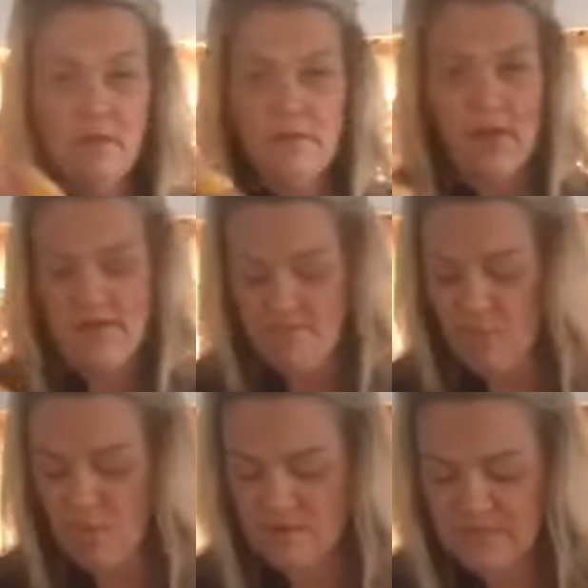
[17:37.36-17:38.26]
you have
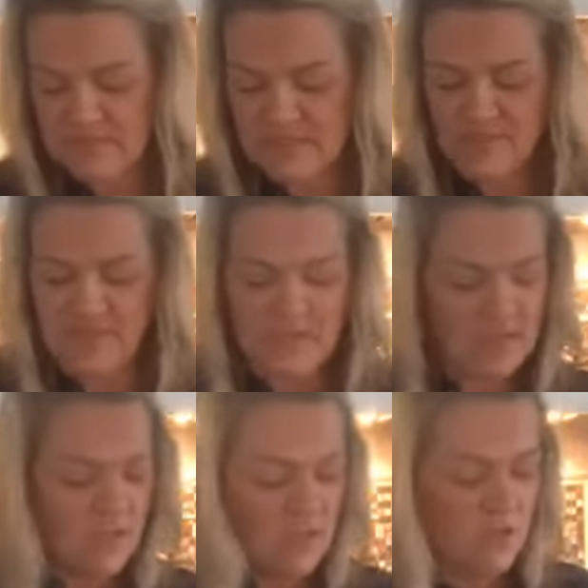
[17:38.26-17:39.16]
more of the same
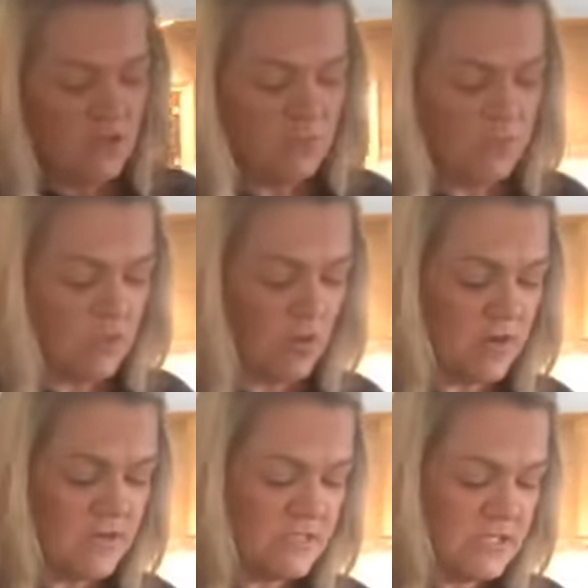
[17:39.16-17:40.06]
thing, you would
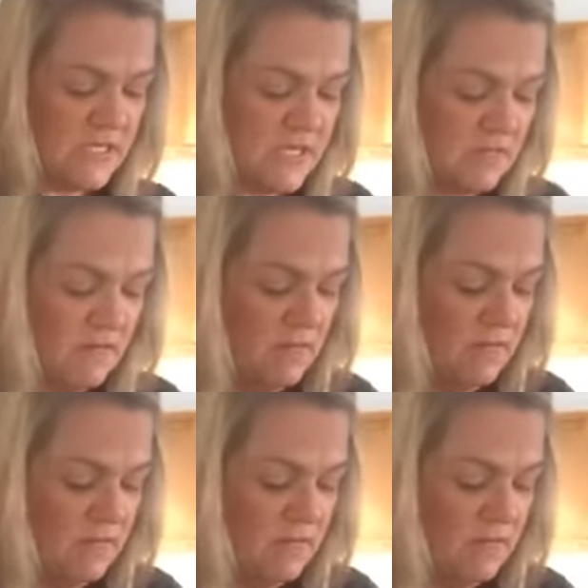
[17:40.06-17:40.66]
garnish it